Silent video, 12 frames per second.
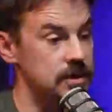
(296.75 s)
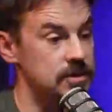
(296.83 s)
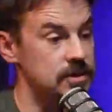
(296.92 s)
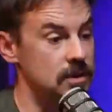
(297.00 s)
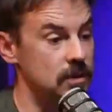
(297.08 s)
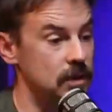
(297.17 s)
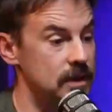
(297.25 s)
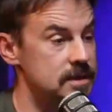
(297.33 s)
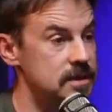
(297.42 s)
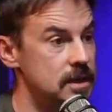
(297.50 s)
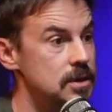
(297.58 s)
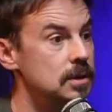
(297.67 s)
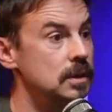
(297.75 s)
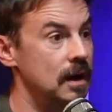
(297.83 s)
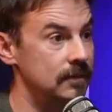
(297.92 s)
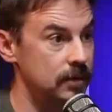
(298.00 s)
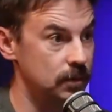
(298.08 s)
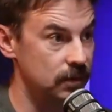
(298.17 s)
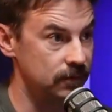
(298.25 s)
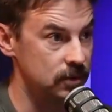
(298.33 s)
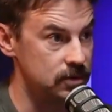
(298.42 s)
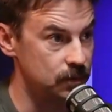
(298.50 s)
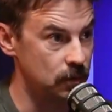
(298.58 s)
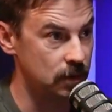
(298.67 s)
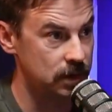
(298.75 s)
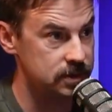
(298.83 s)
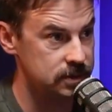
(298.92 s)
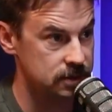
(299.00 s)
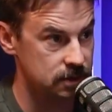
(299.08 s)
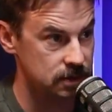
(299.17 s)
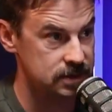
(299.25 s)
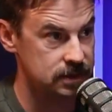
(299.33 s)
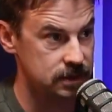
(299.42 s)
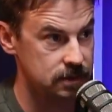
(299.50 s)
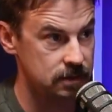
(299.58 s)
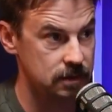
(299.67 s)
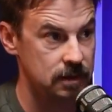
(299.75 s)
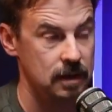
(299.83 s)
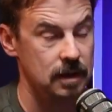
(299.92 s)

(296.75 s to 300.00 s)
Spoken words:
So let's say you have a reverse mortgage and you're a senior